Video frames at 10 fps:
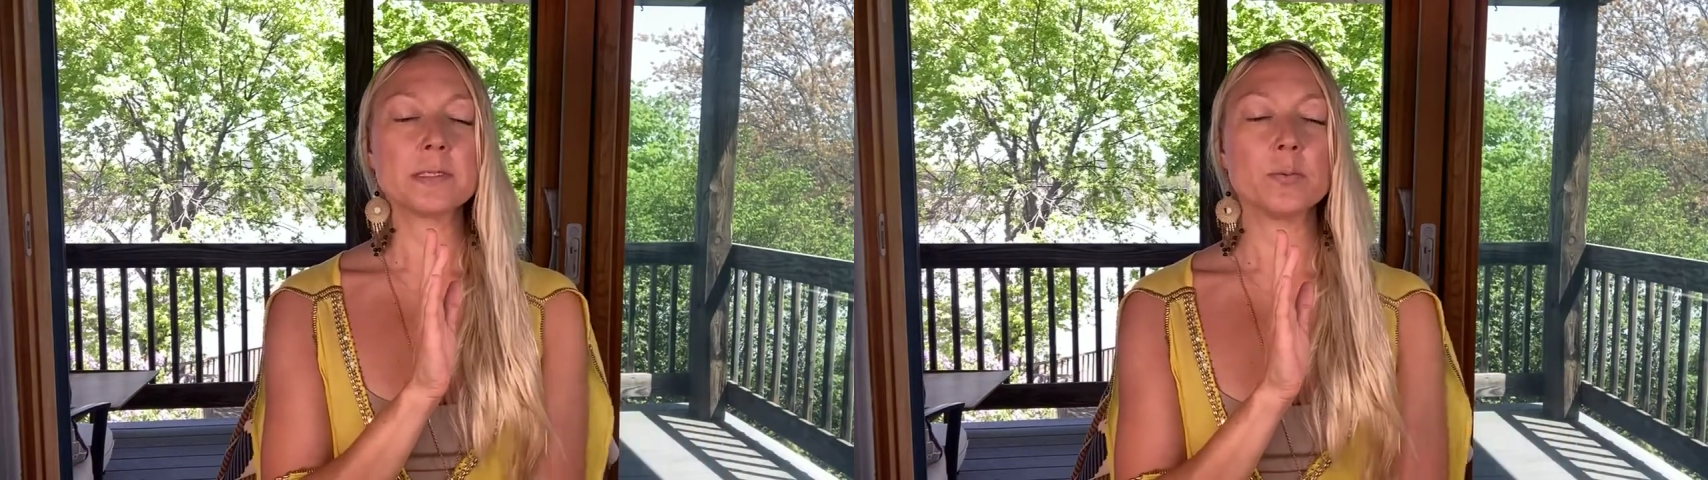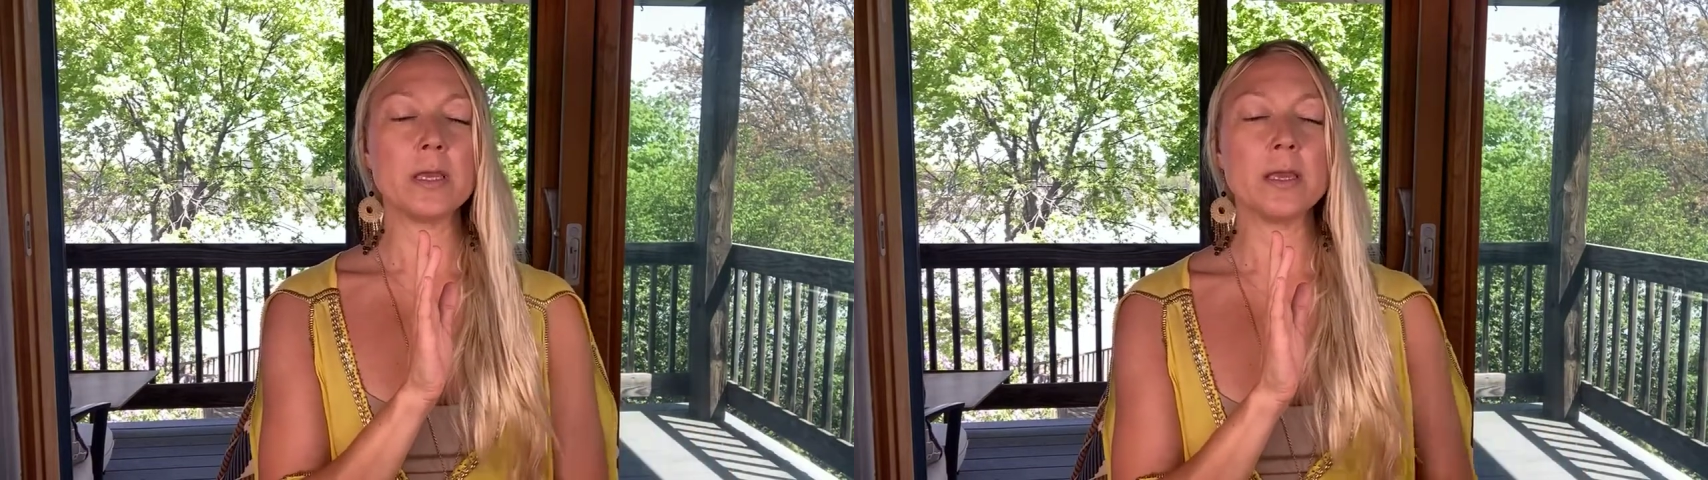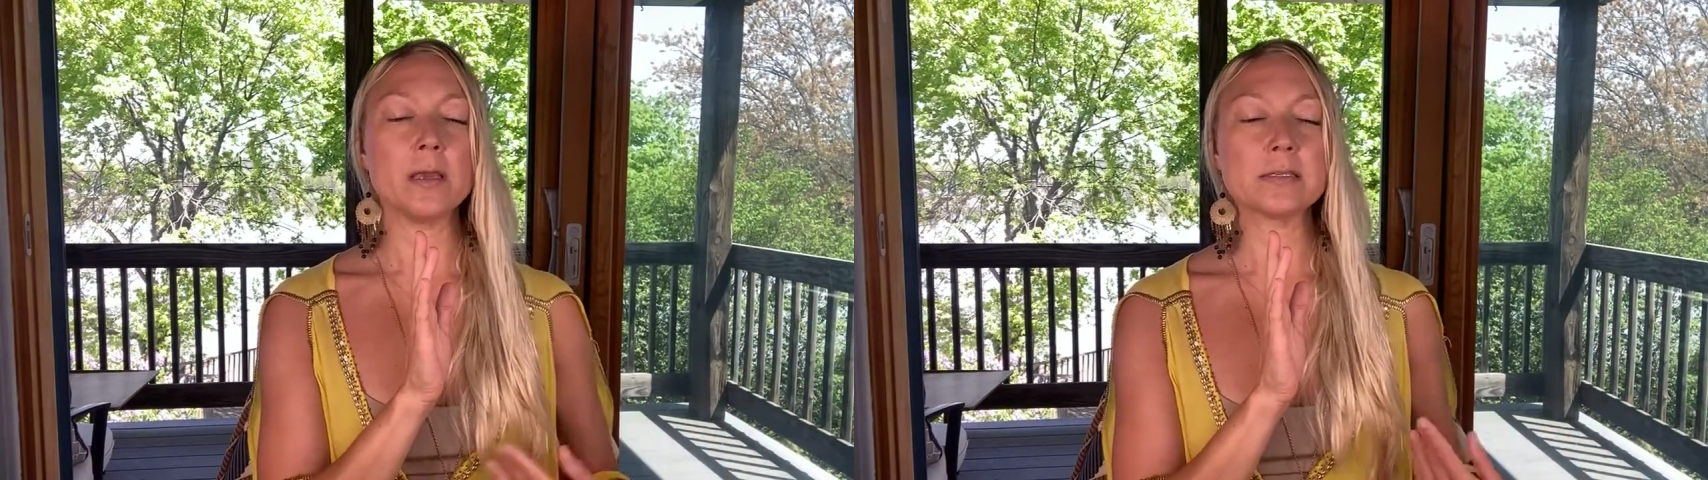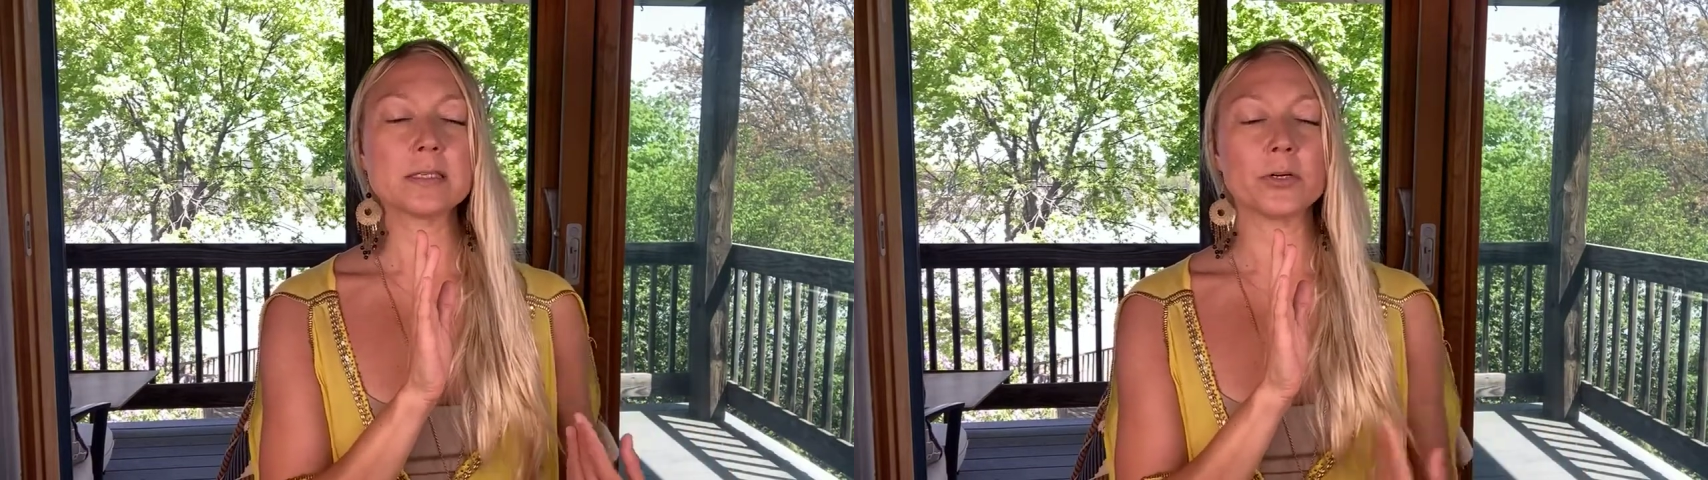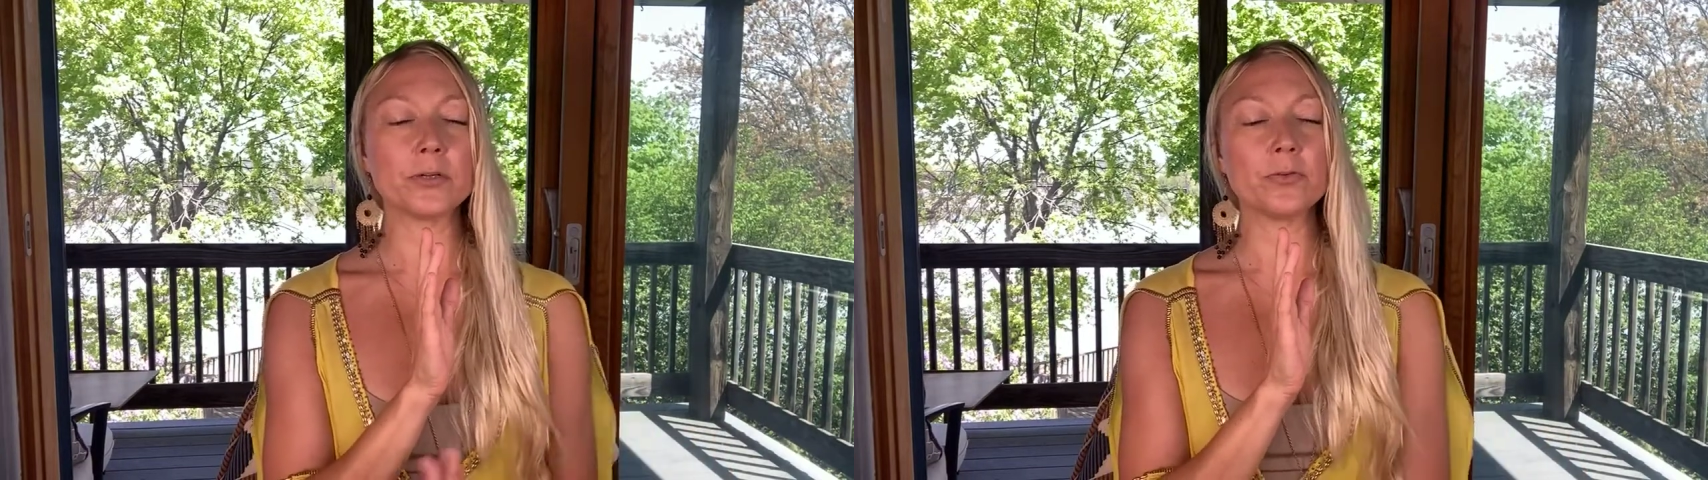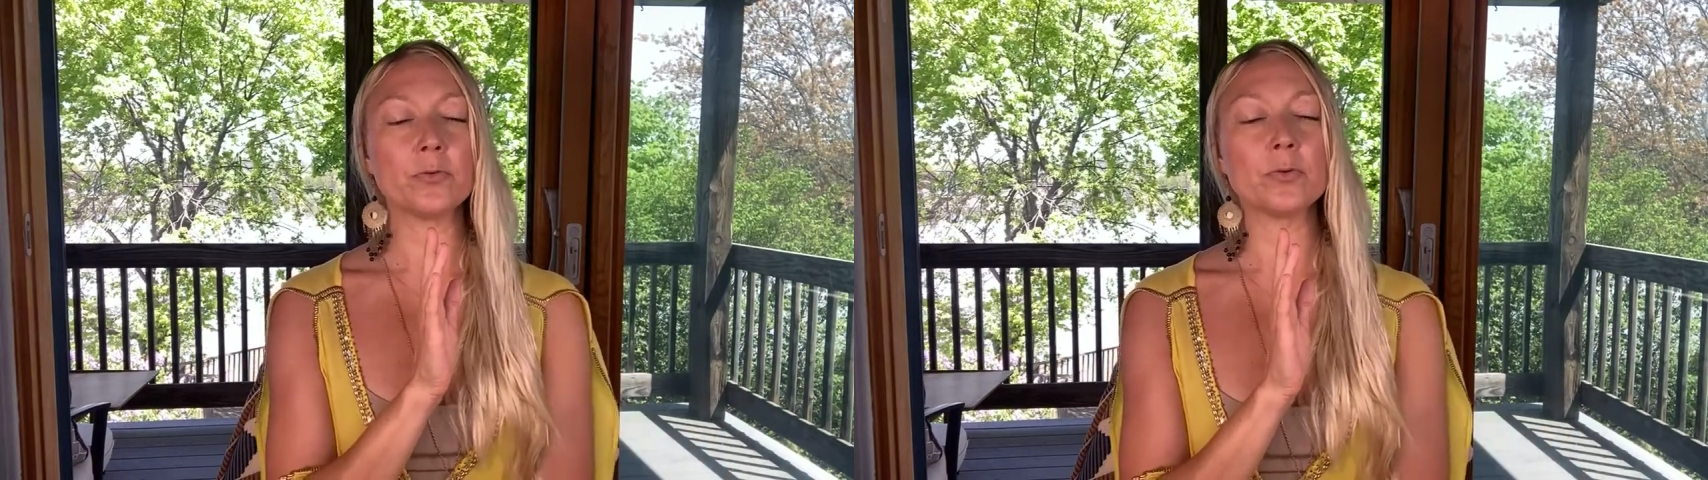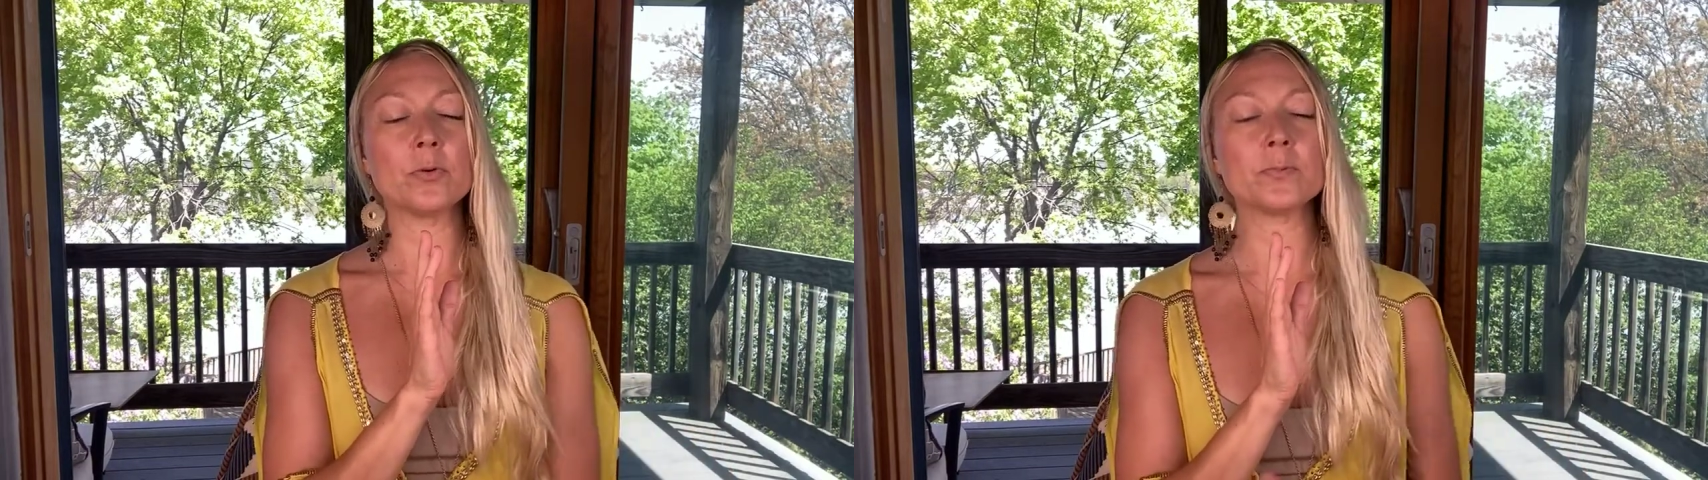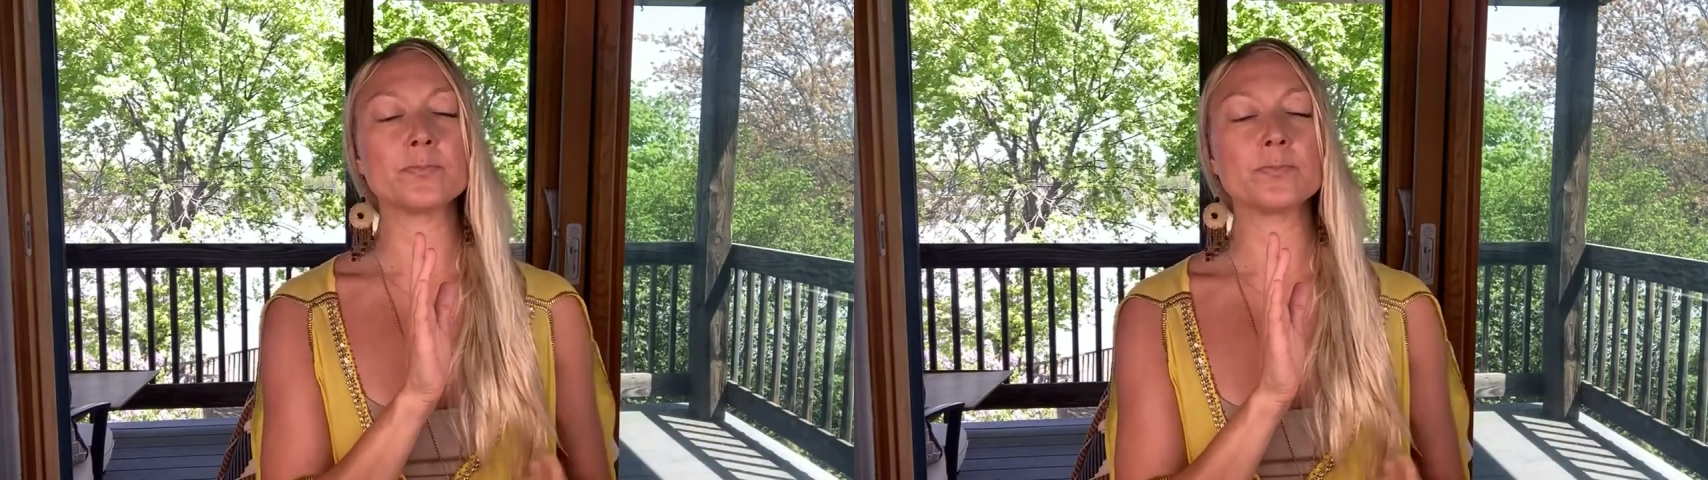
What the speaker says: we start to